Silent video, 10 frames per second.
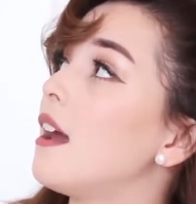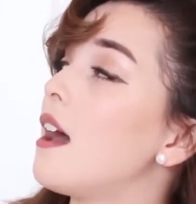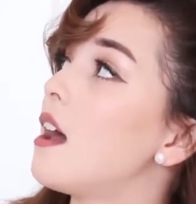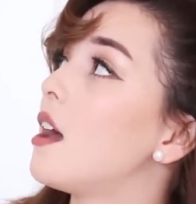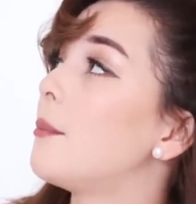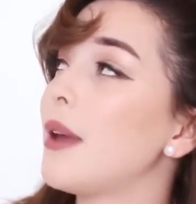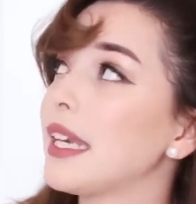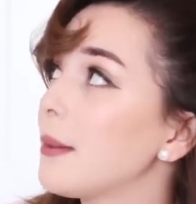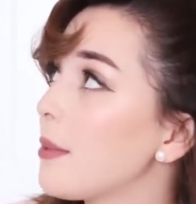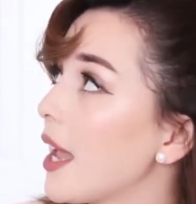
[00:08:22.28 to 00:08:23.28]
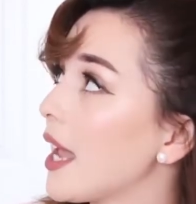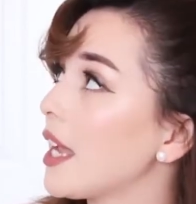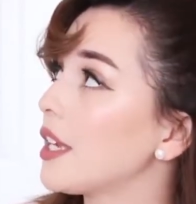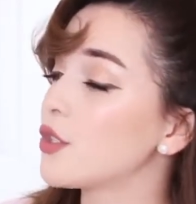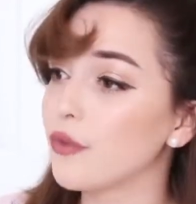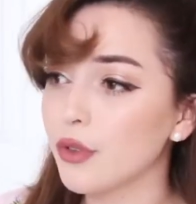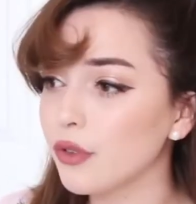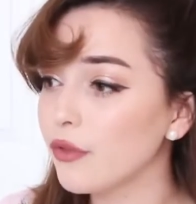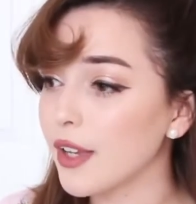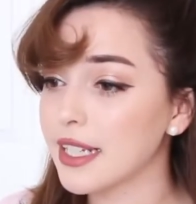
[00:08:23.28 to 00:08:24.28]
Betty Page,
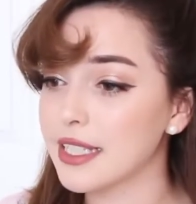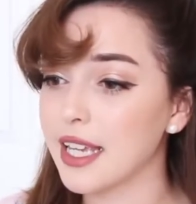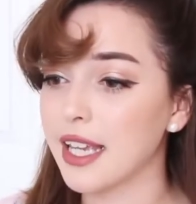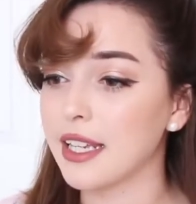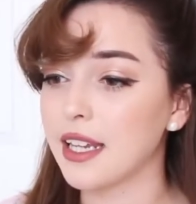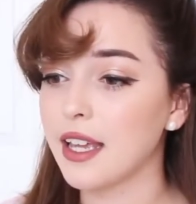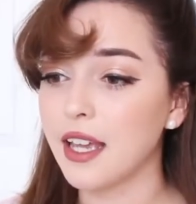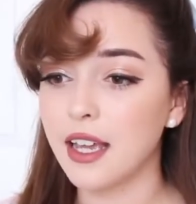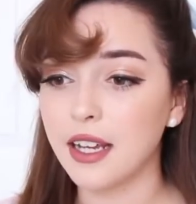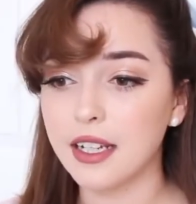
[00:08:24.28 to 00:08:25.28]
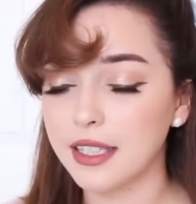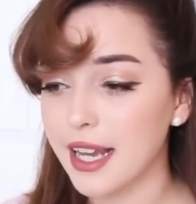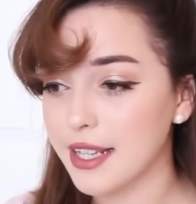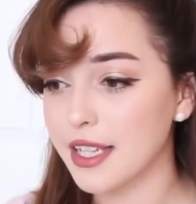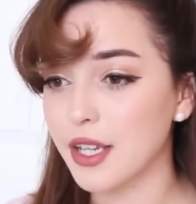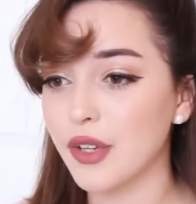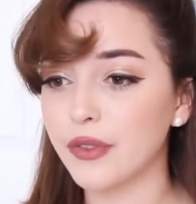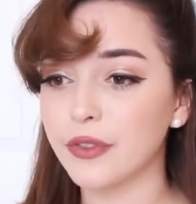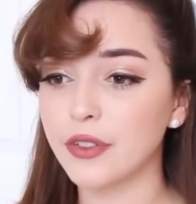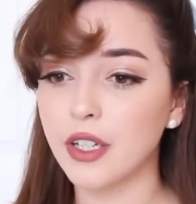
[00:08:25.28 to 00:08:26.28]
Voodoo Vixen, Collective,
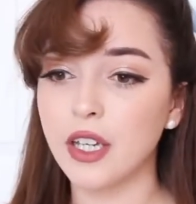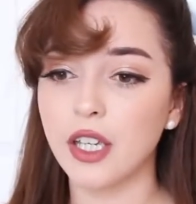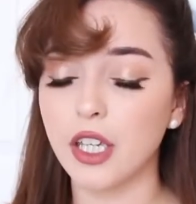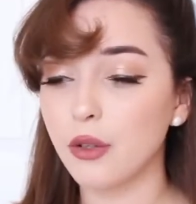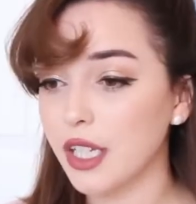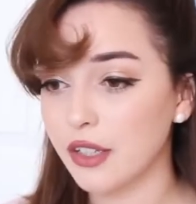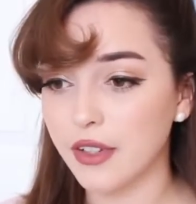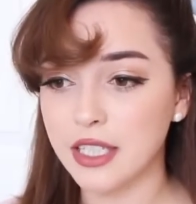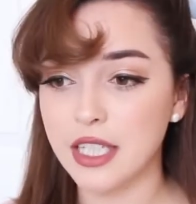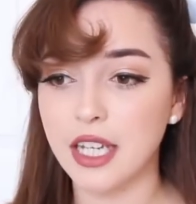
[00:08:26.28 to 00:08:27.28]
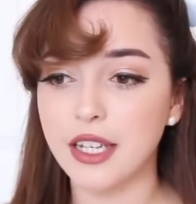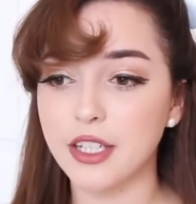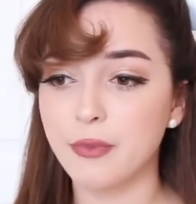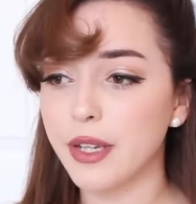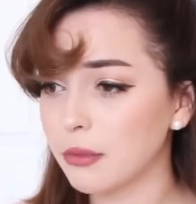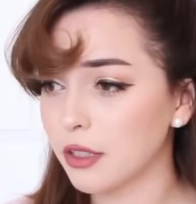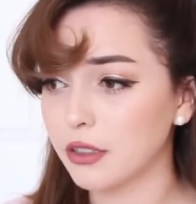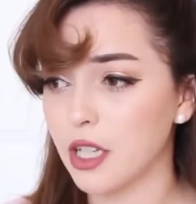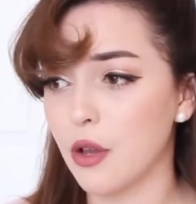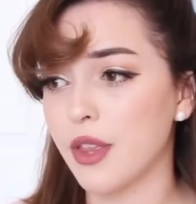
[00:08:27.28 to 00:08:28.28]
Unique Vintage, Pinup Girl
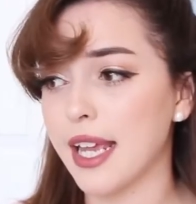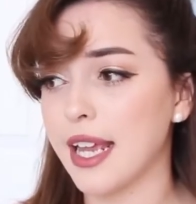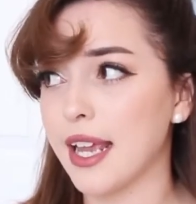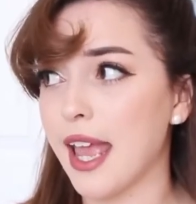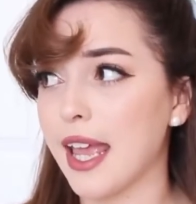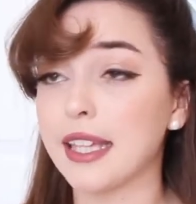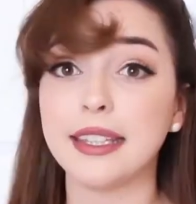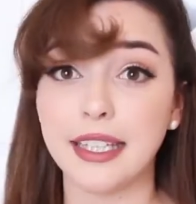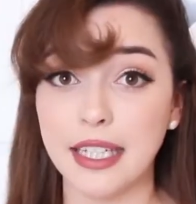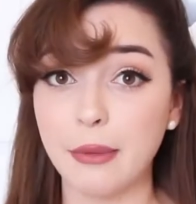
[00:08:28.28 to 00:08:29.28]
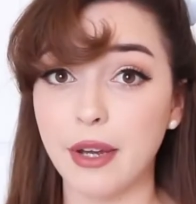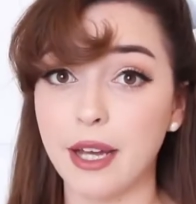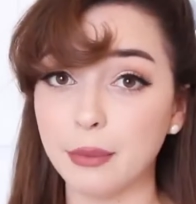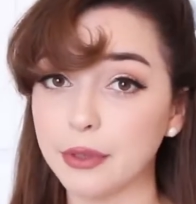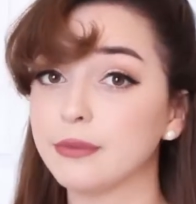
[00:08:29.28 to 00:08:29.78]
Clothing, and Lindy Bob.